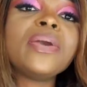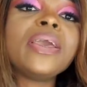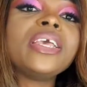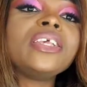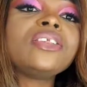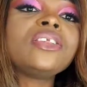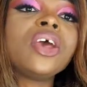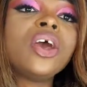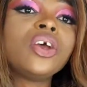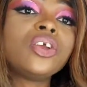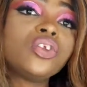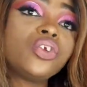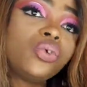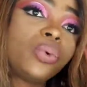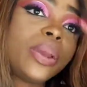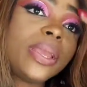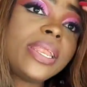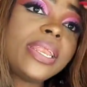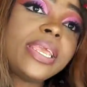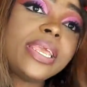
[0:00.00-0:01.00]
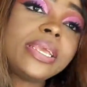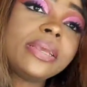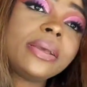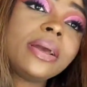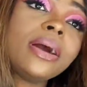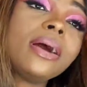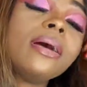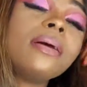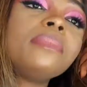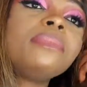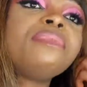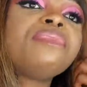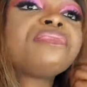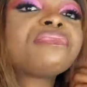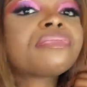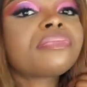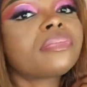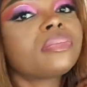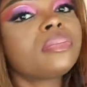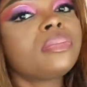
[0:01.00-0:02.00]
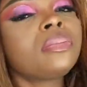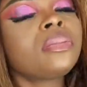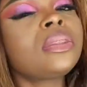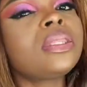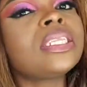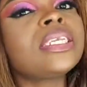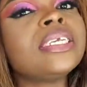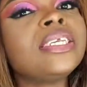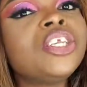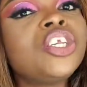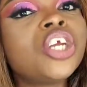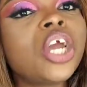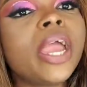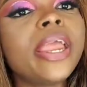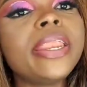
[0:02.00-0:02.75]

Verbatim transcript: training um journey.